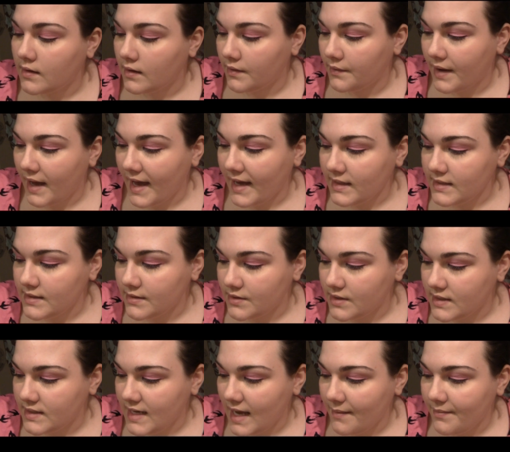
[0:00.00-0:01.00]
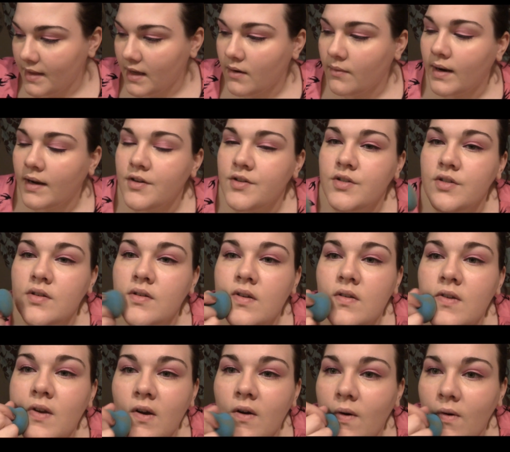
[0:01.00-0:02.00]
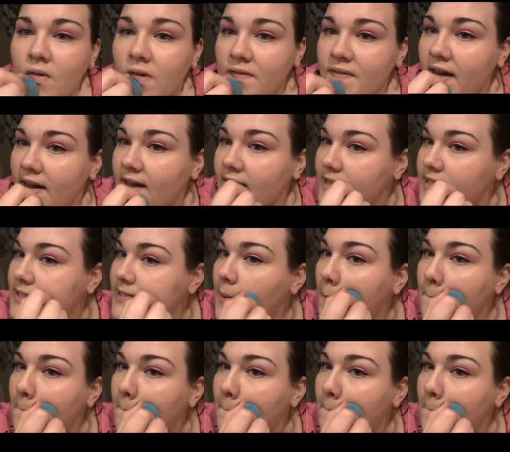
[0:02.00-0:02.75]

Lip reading: Okay, so just tap that around your whole face,